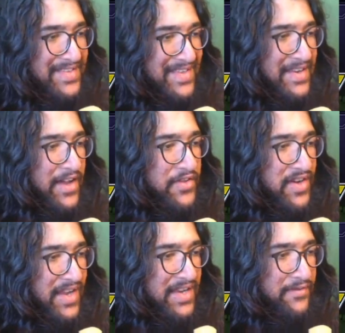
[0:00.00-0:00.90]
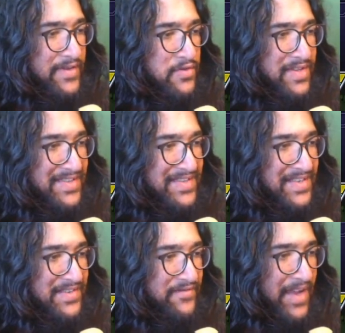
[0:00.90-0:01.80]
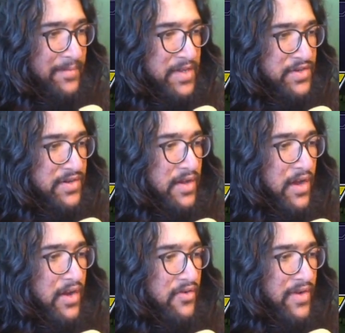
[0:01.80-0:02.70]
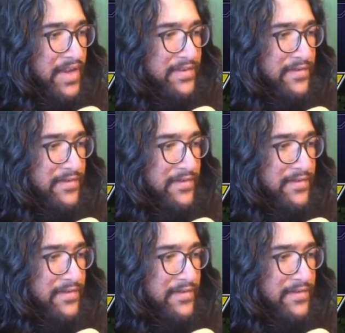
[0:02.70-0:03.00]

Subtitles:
is another individual instance of damage, right?